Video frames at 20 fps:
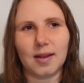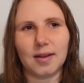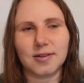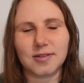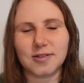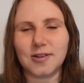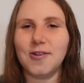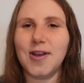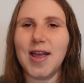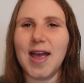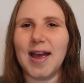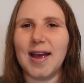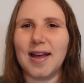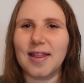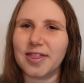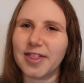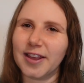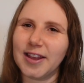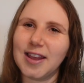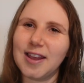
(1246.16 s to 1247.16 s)
So yeah,
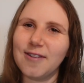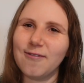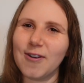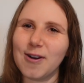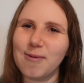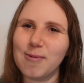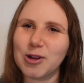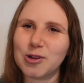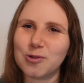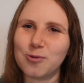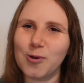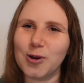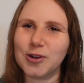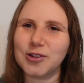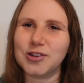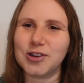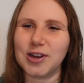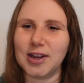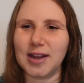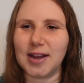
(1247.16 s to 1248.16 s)
thank you very much for
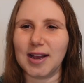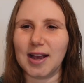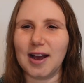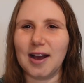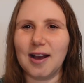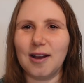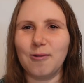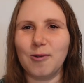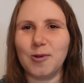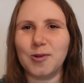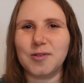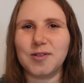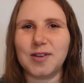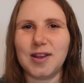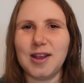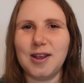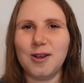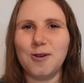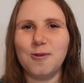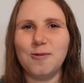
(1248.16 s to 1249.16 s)
watching. I will see
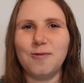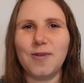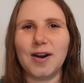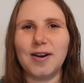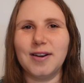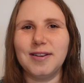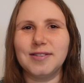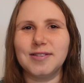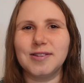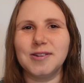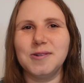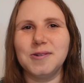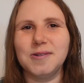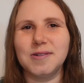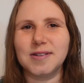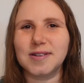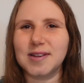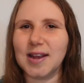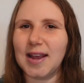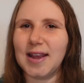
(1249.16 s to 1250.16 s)
you very
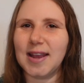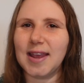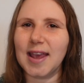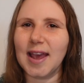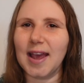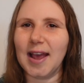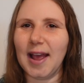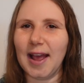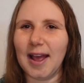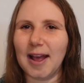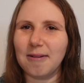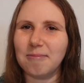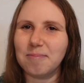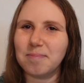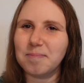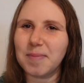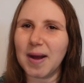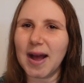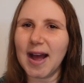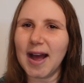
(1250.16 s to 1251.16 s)
soon. Take care.
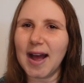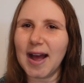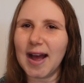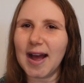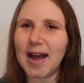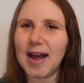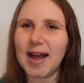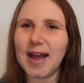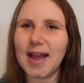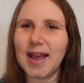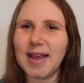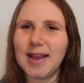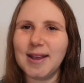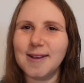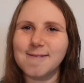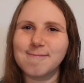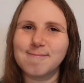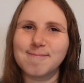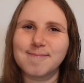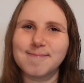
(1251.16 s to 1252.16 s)

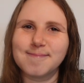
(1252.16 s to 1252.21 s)
Bye.